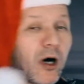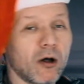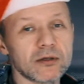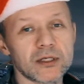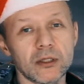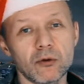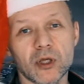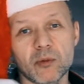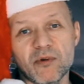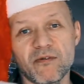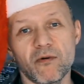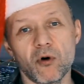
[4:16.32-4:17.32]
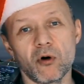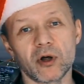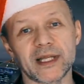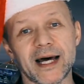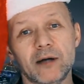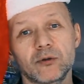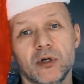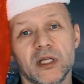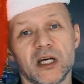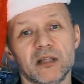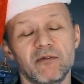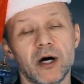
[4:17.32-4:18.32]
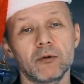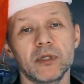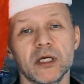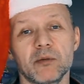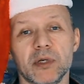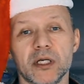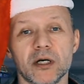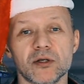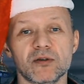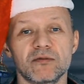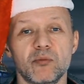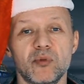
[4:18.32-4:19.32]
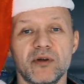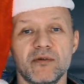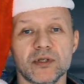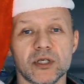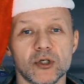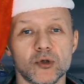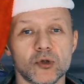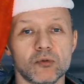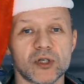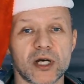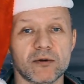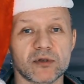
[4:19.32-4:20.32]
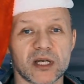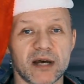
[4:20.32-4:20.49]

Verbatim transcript: also looking before on how to connect WAVLINK because of the previous issues which I was